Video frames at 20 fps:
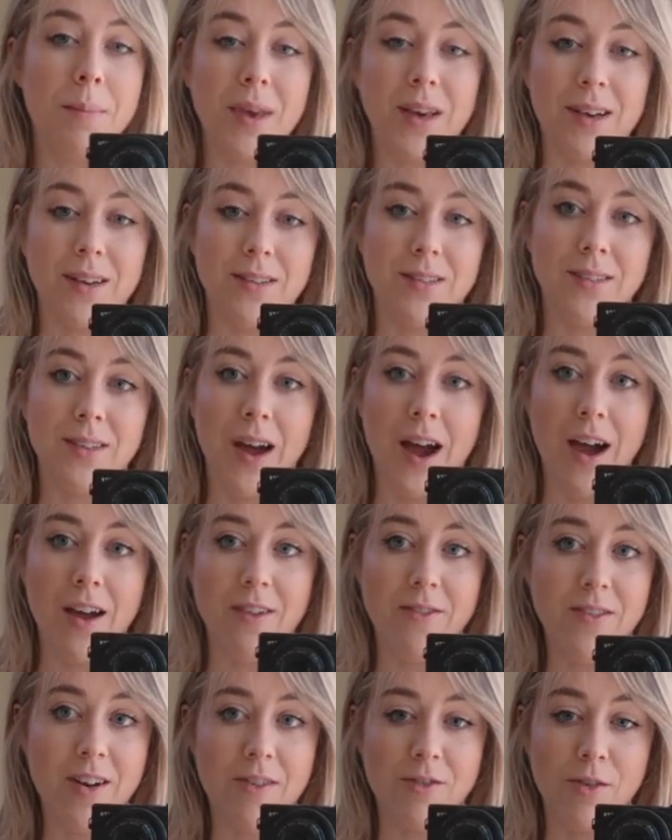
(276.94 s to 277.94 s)
because
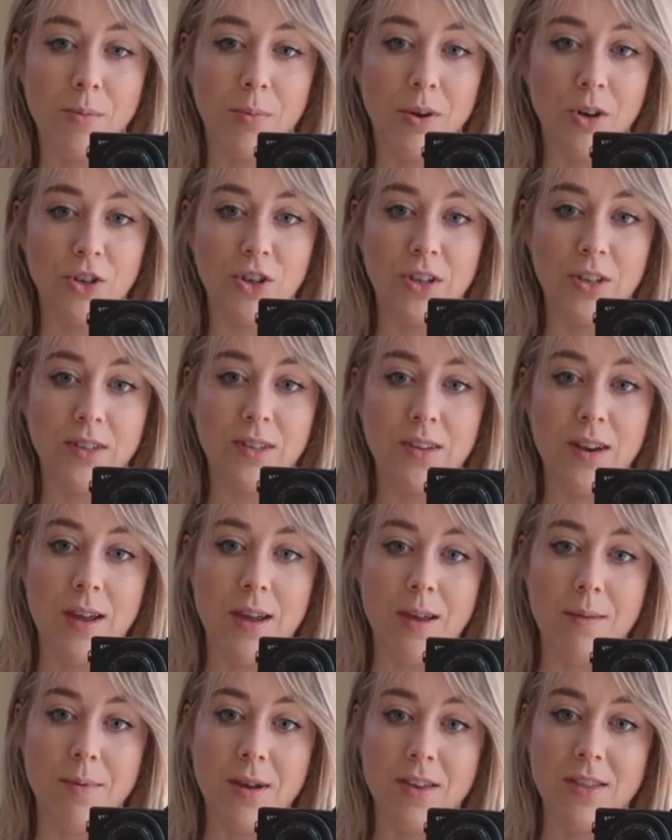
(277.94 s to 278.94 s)
I've never purchased
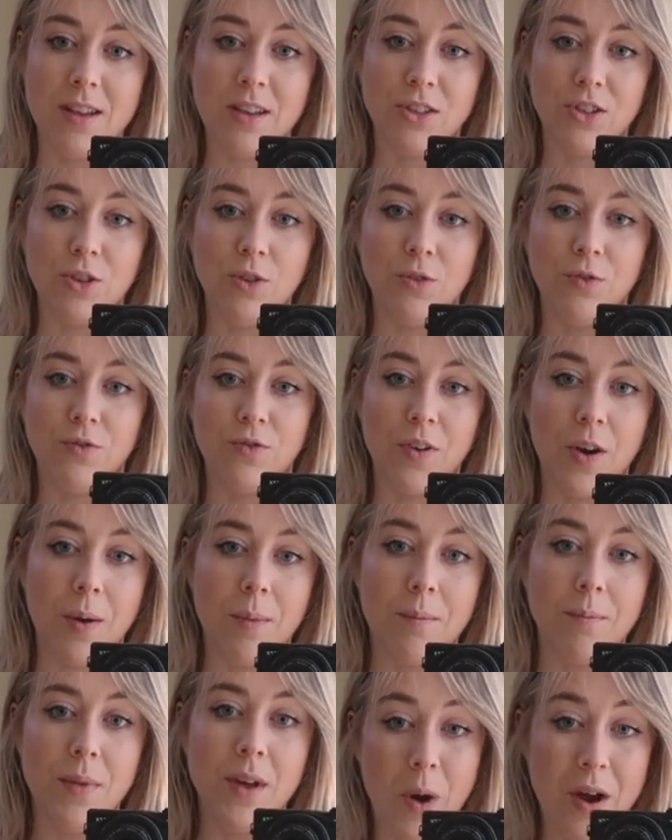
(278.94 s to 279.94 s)
a bathing suit
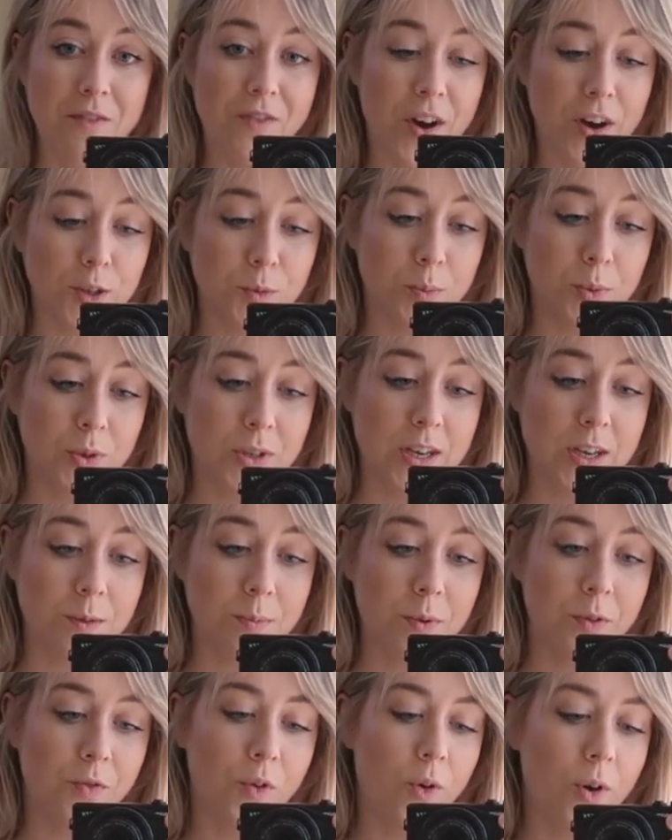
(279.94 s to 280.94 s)
from White Fox Boutique
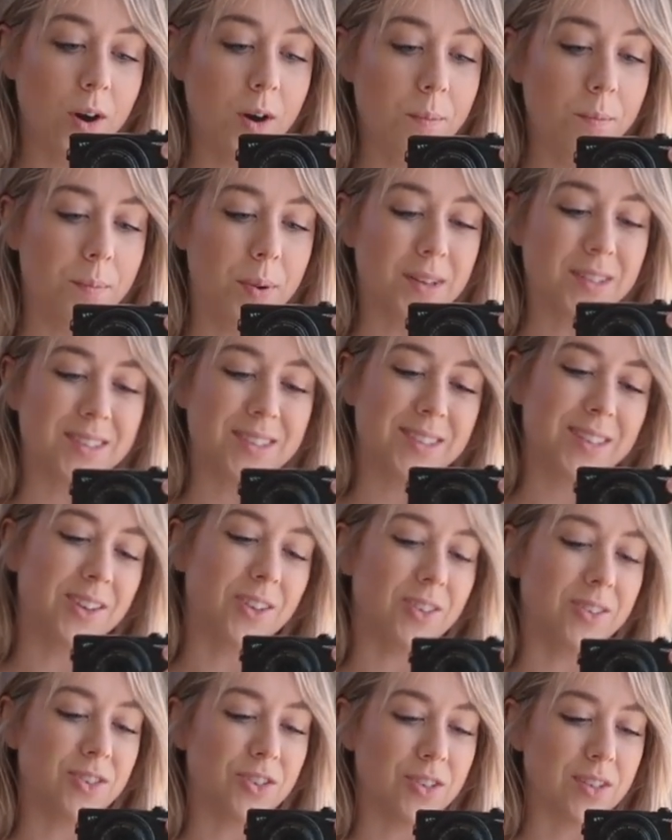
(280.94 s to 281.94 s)
before, but
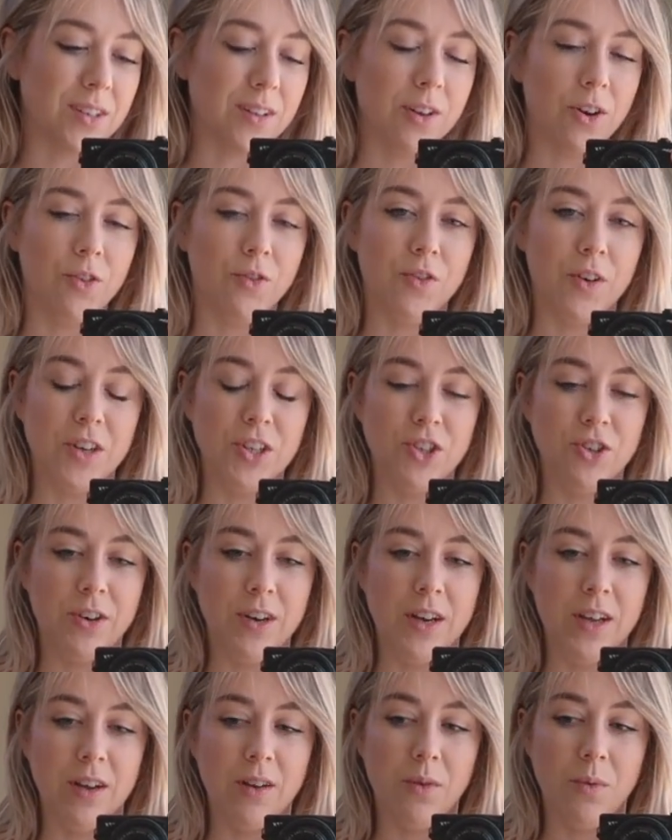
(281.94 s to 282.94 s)
still, it's just a little
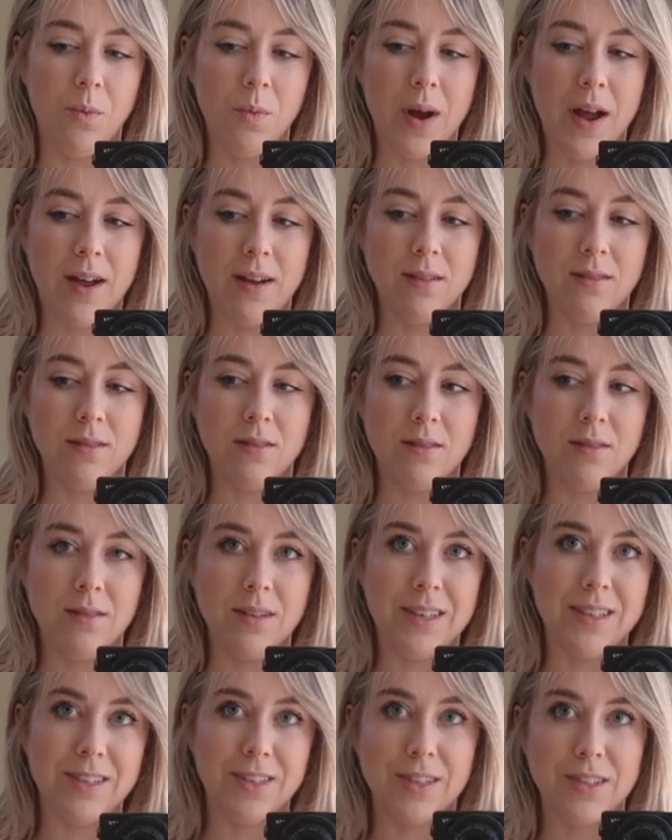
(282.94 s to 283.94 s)
frustrating when
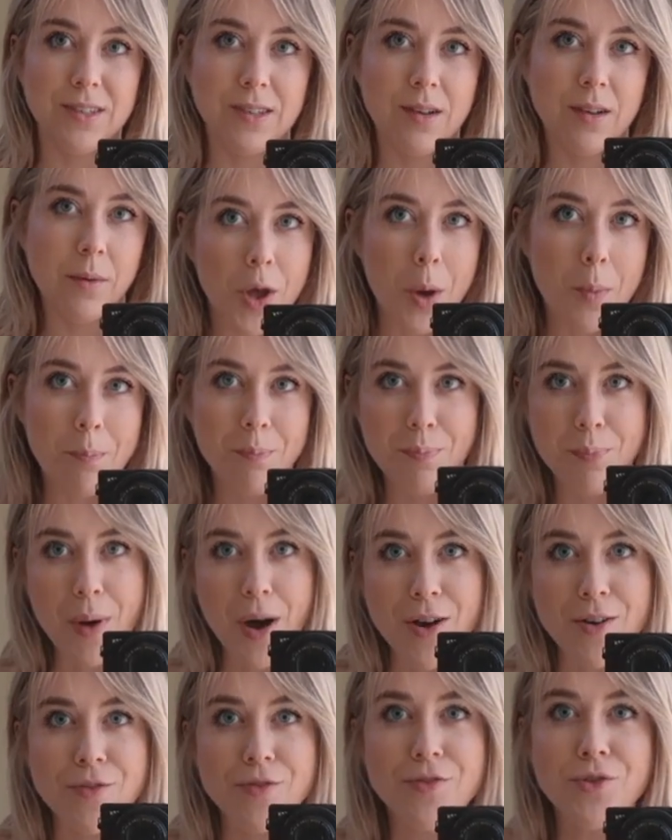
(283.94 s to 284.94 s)
it's
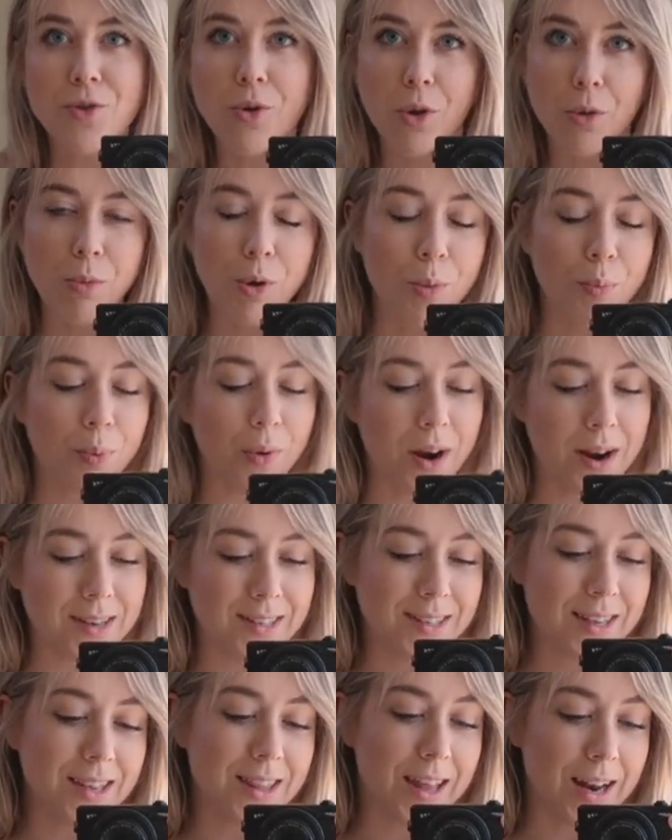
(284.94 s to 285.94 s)
above normal
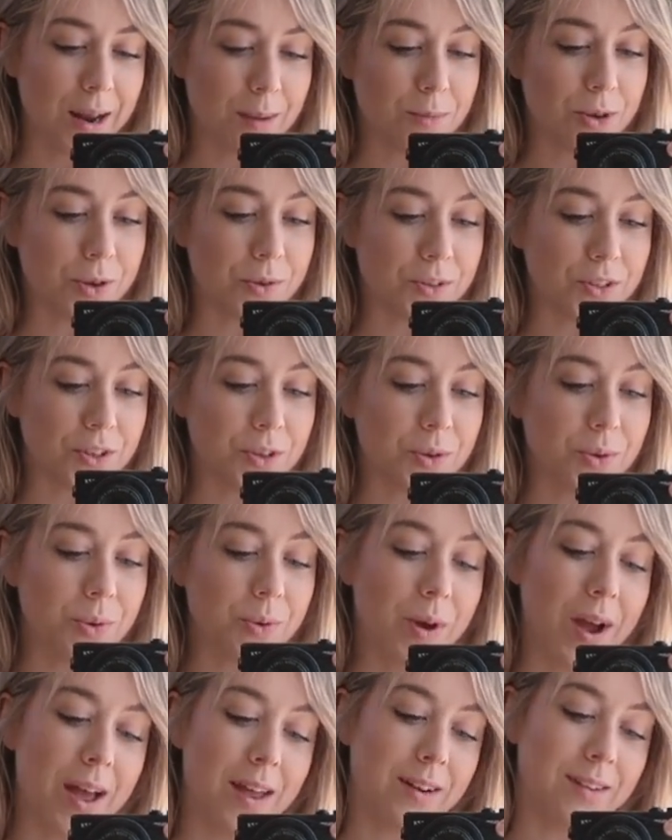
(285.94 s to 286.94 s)
pricing that I'm used
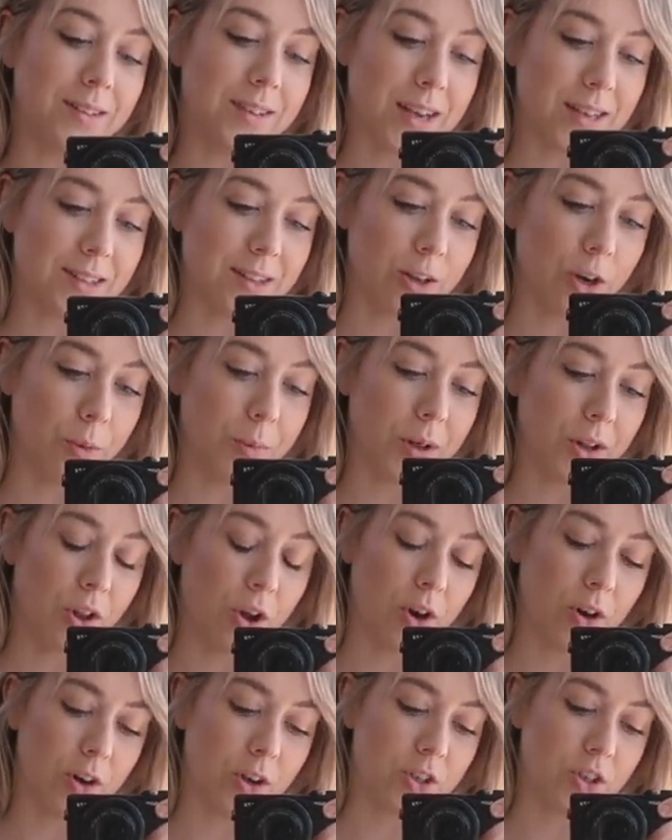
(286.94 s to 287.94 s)
to and takes a little bit
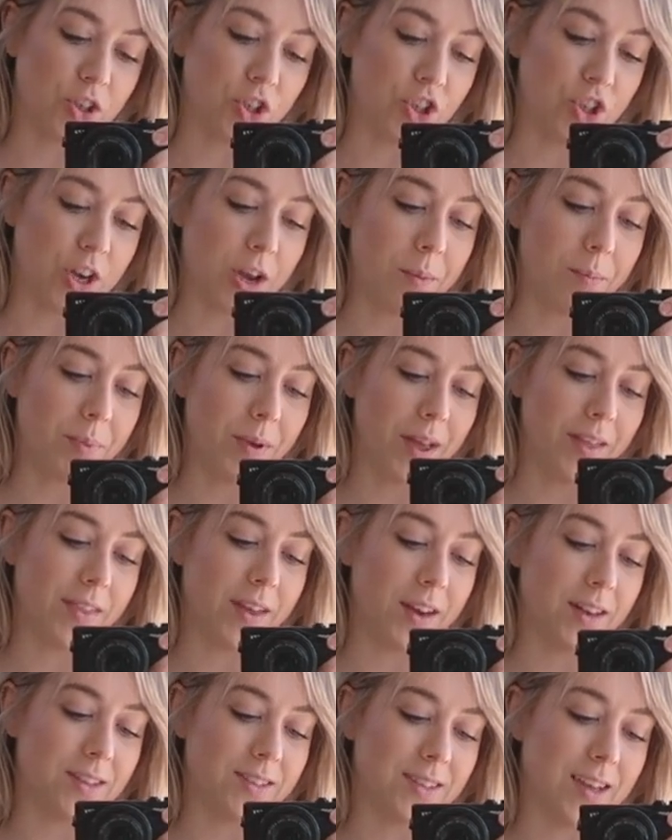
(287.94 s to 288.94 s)
longer to ship, and
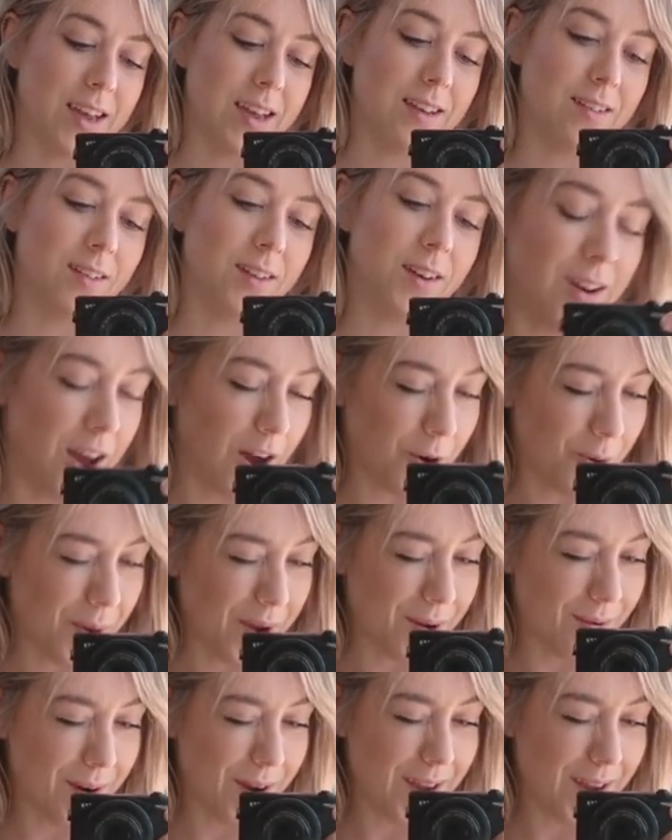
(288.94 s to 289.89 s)
then it's like not quite